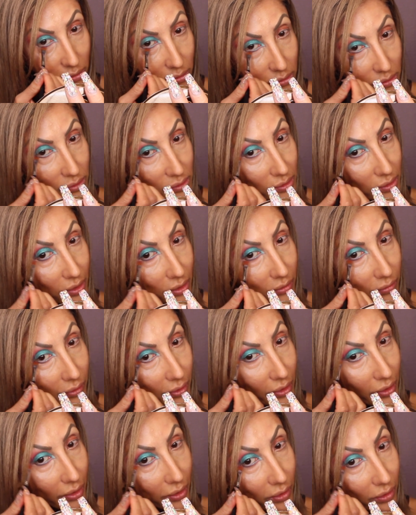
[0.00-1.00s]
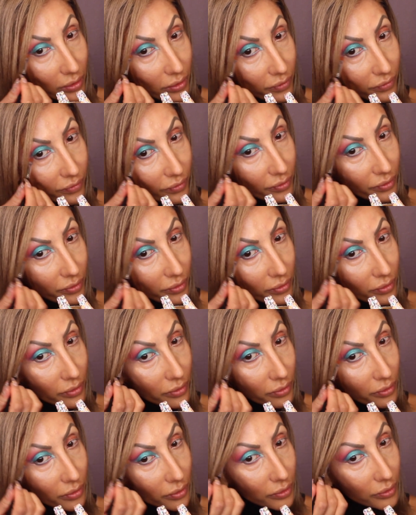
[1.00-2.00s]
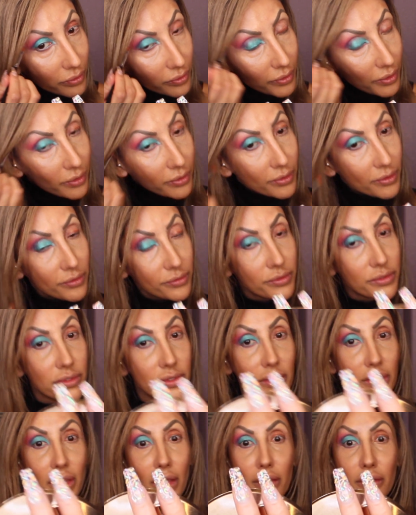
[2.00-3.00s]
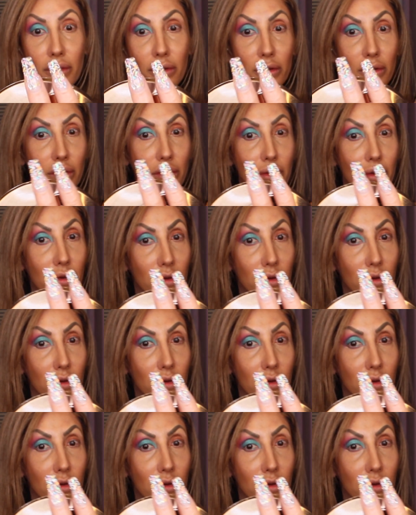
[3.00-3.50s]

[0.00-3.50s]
so that we kind of get those together.